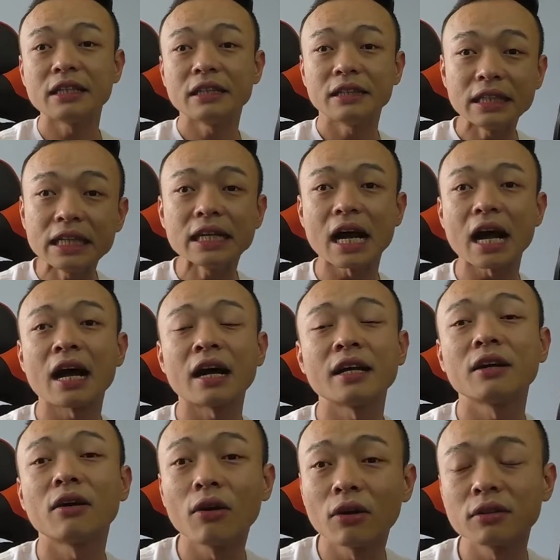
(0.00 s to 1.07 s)
Ti
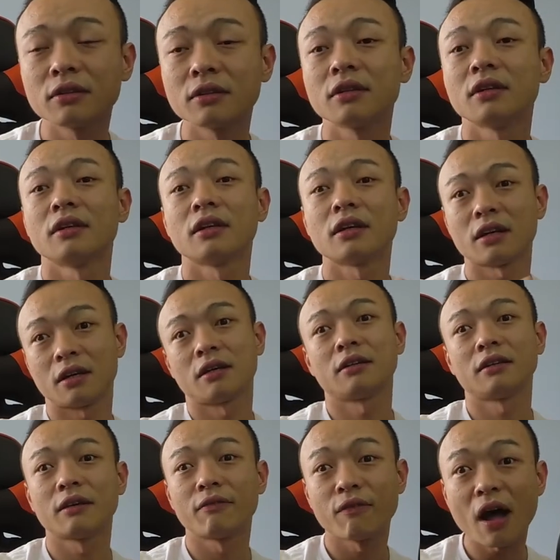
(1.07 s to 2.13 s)
on uh,
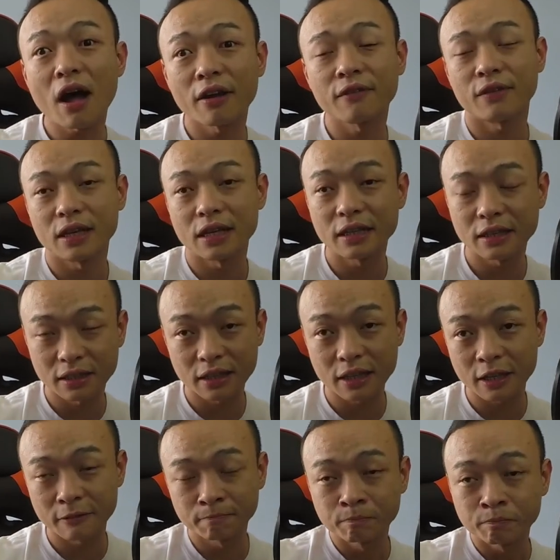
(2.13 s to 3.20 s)
the Vive
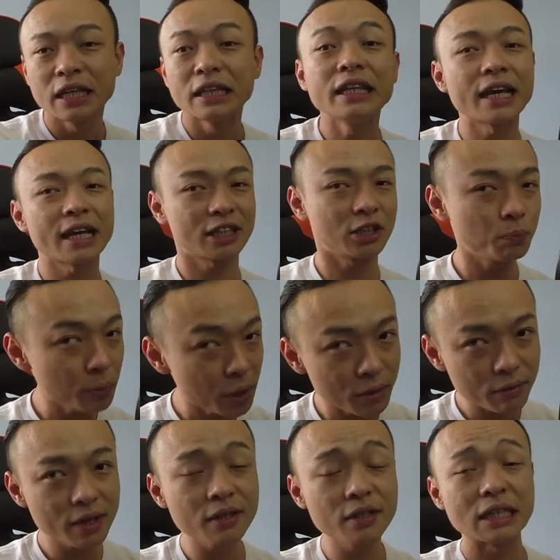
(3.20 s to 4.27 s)
headset. The
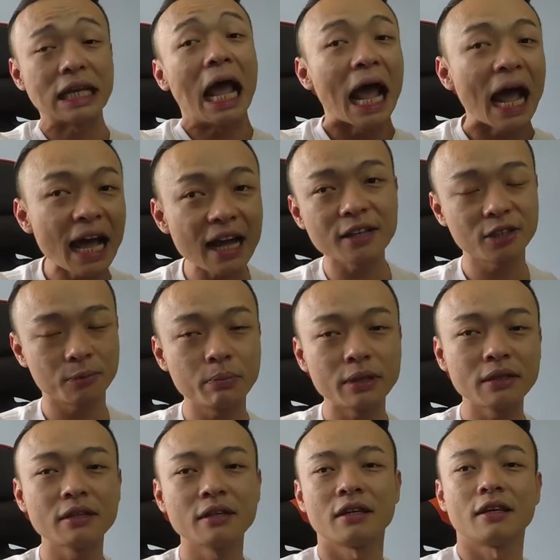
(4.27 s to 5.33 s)
experience has
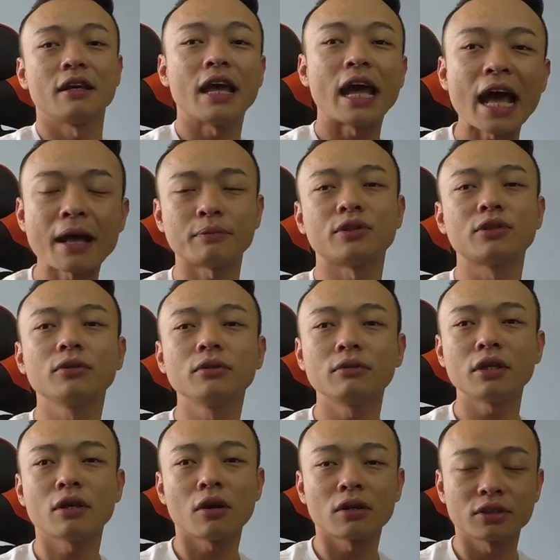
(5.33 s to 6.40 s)
been
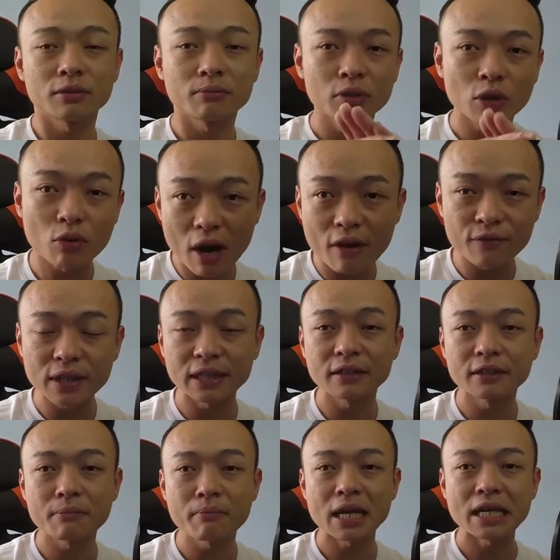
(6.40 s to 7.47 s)
absolutely awesome. The graphics
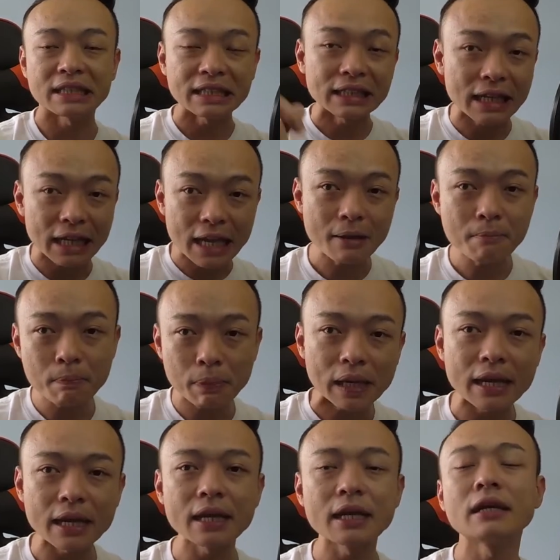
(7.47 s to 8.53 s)
is amazing. The
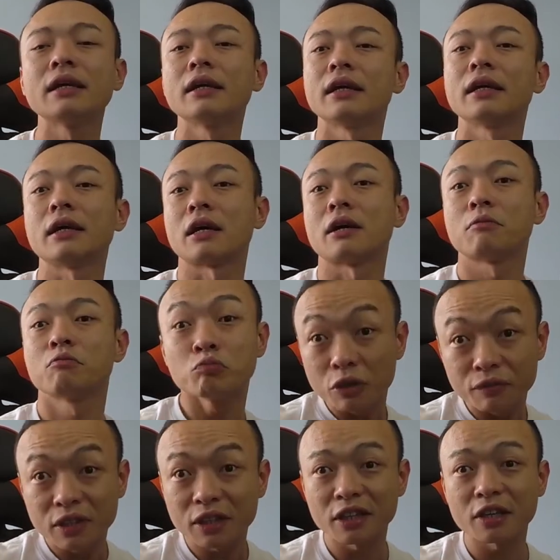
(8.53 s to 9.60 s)
gameplay um,
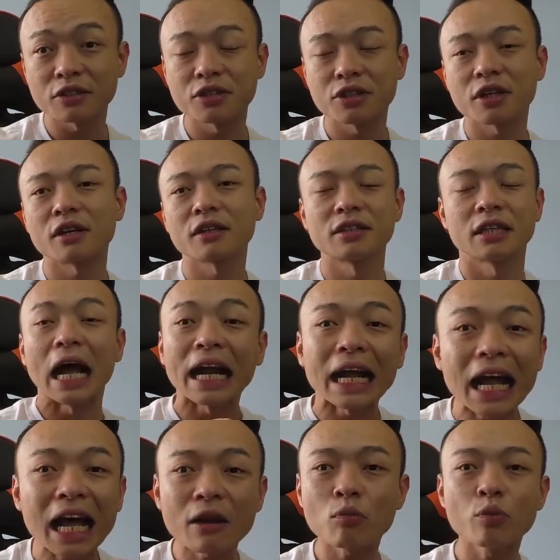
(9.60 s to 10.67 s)
with the nunchucks. I
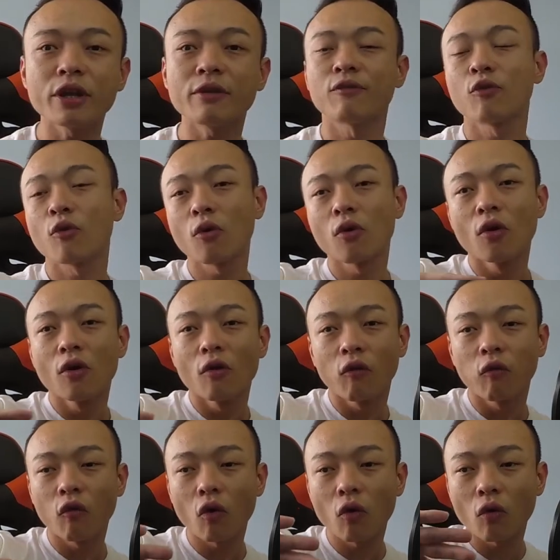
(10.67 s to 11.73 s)
can't wait for,
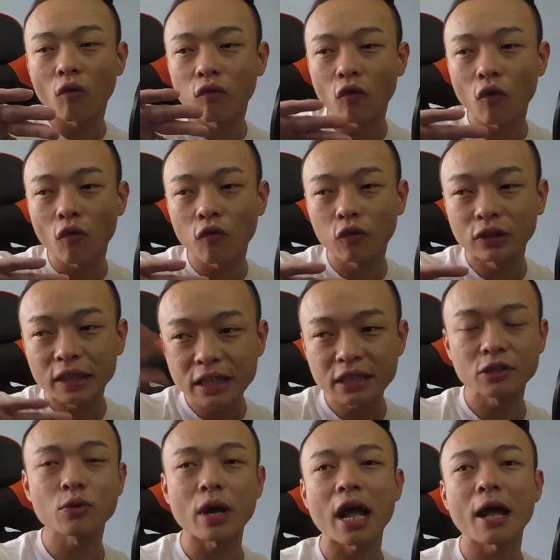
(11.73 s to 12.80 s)
for, for, for
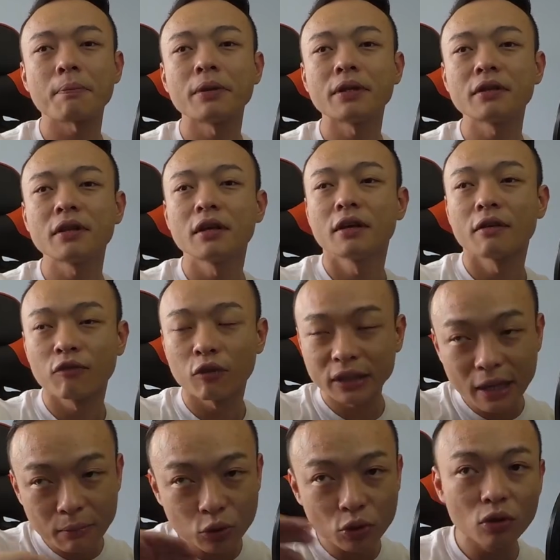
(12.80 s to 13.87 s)
this to happen for
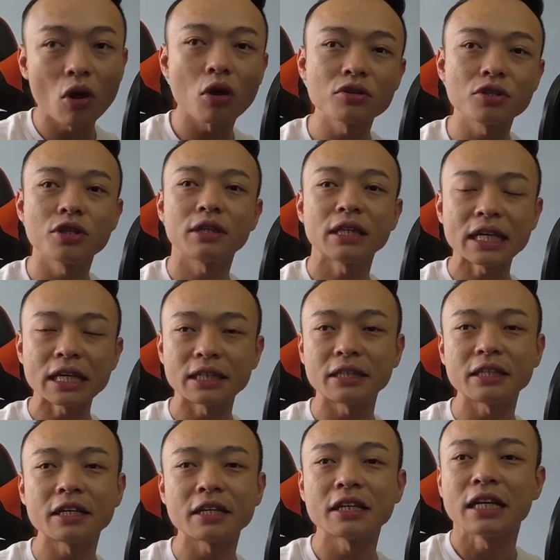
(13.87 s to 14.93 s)
them to launch it next
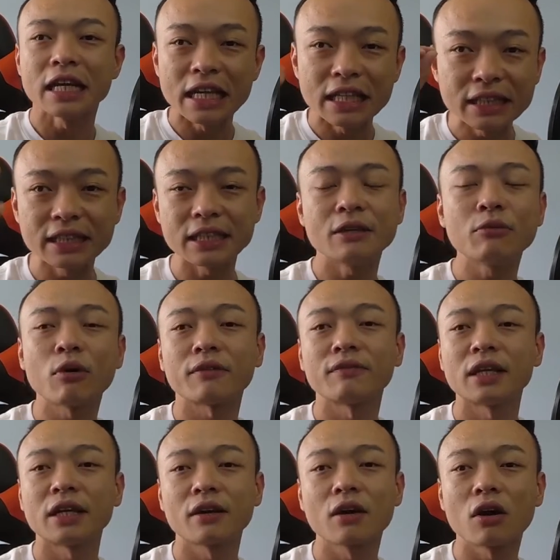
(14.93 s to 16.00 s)
year and see what
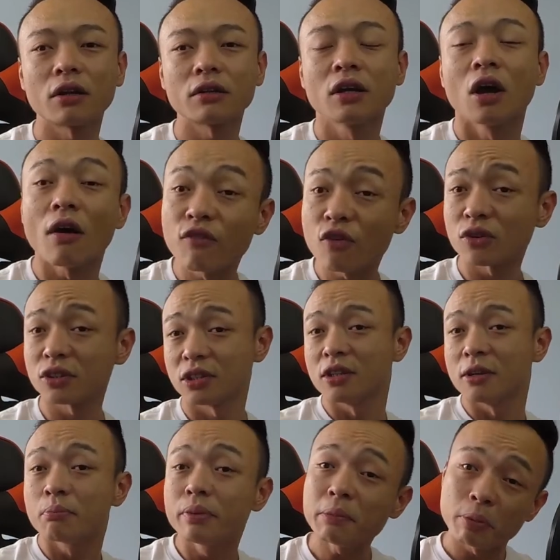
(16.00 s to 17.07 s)
they got. Of course,
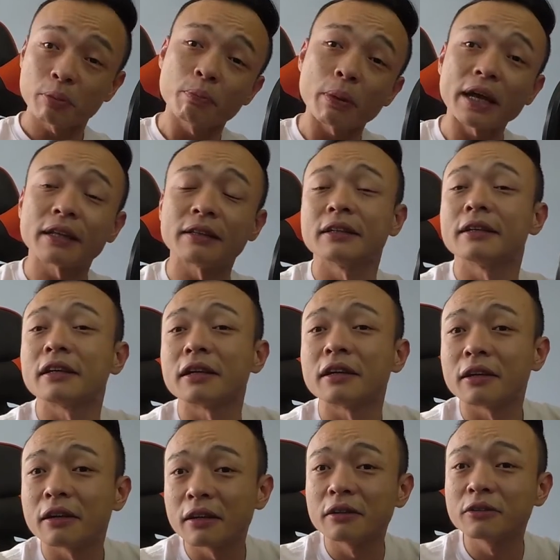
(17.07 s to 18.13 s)
be prepared
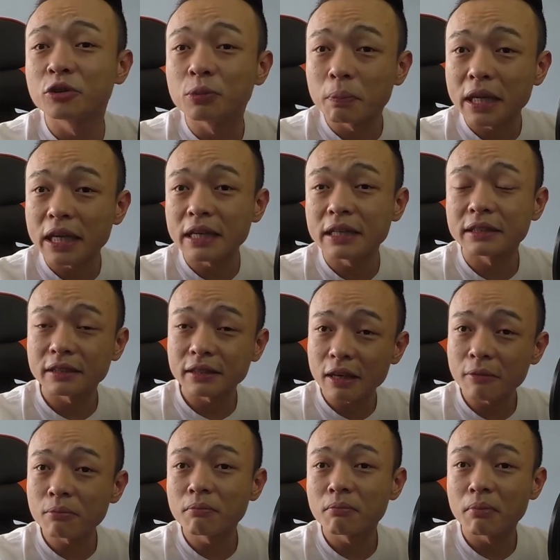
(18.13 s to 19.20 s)
uh, to pay
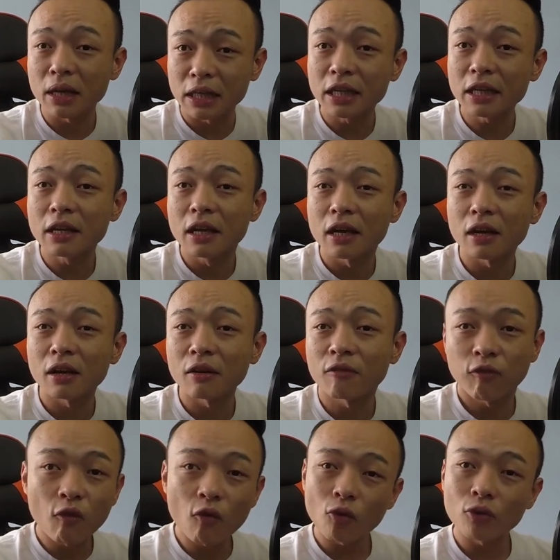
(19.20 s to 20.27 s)
some money uh,
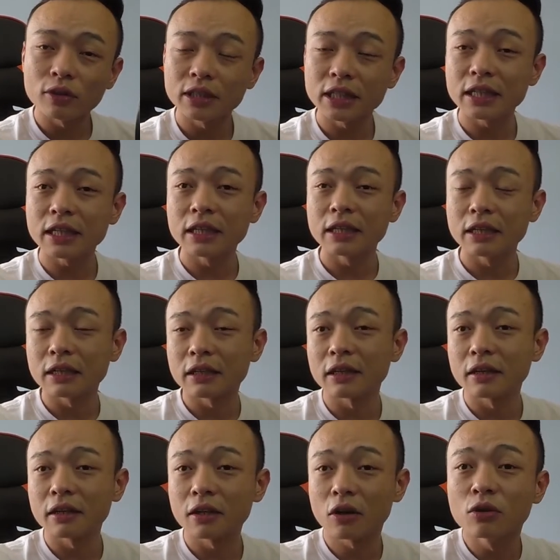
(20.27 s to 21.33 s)
for the
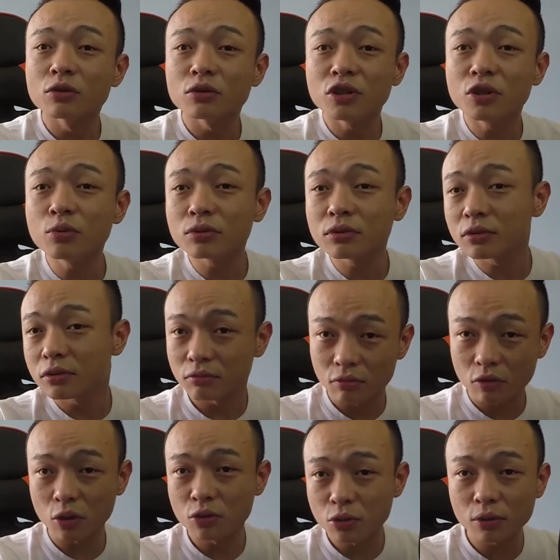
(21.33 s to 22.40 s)
uh, con new
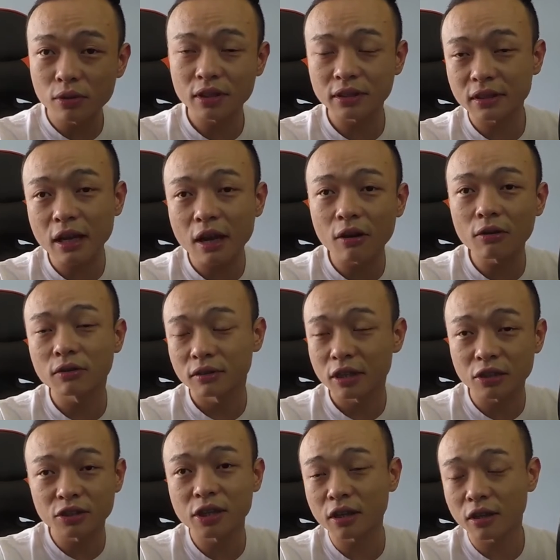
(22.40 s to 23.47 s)
controller style,
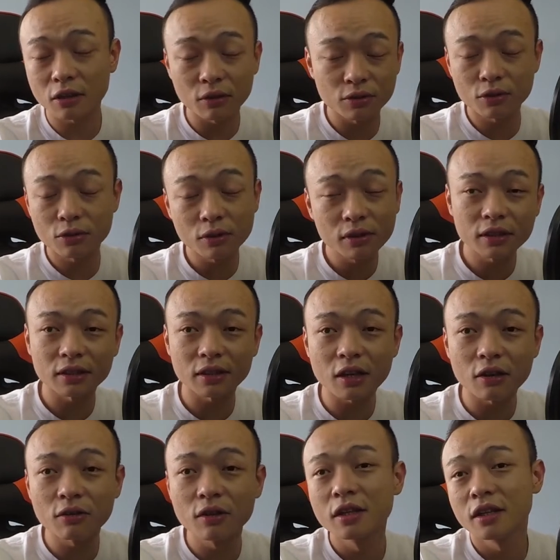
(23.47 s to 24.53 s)
nunchuck controller
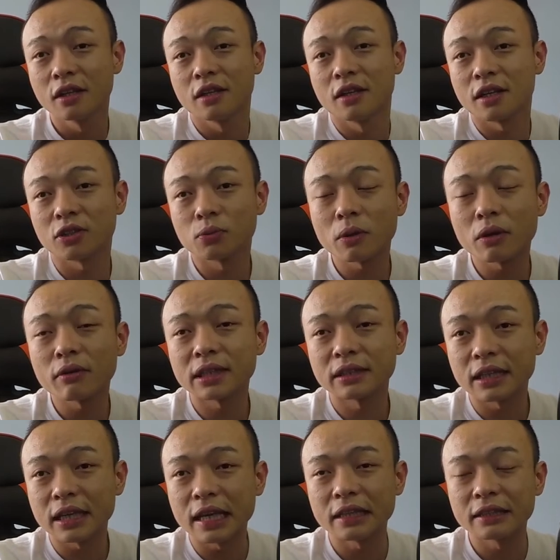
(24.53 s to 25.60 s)
style as well as
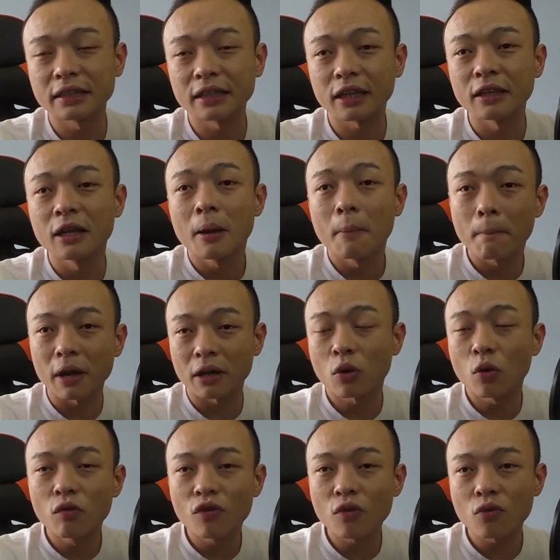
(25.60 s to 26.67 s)
the headset. But
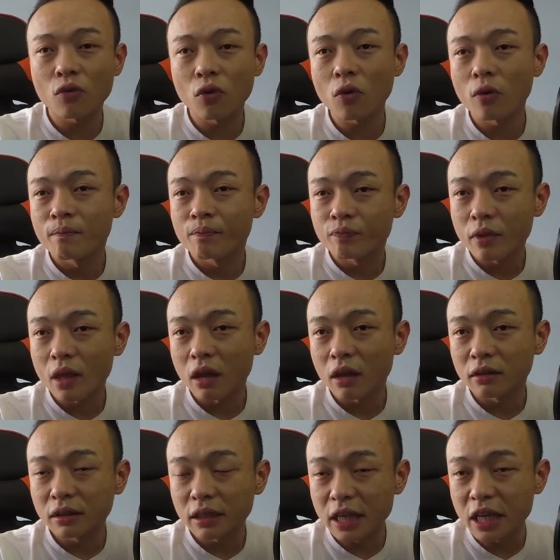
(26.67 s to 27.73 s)
overall, uh,
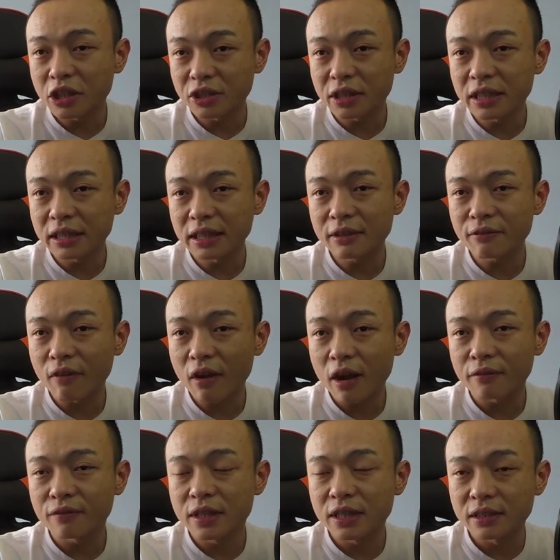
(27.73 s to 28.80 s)
the HTC
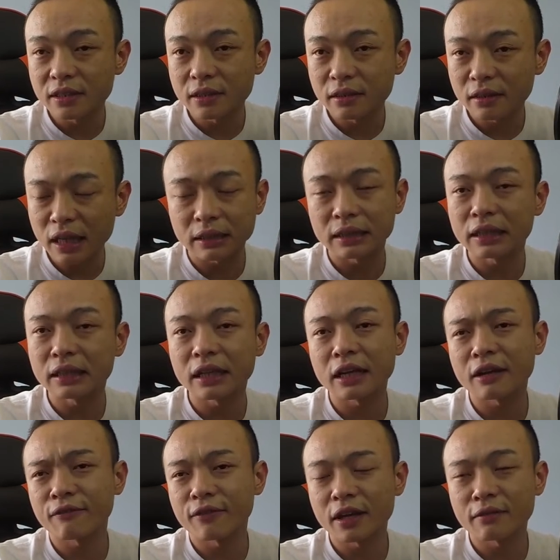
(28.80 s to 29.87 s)
Vive is nothing that
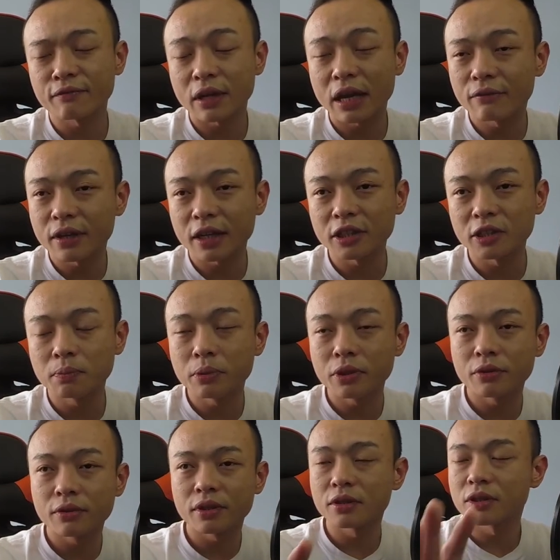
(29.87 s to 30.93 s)
I've ever
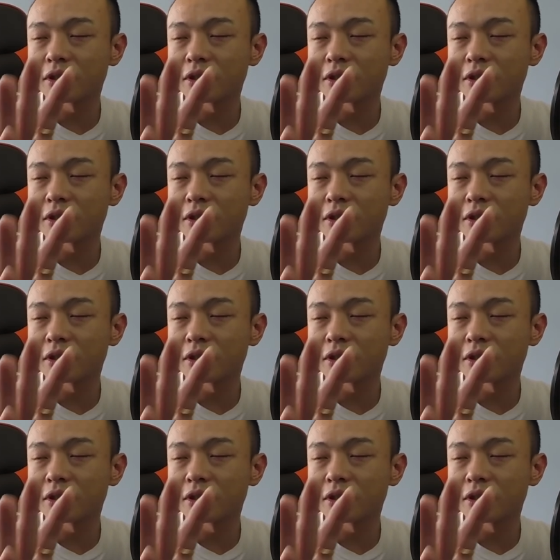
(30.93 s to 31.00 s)
experienced.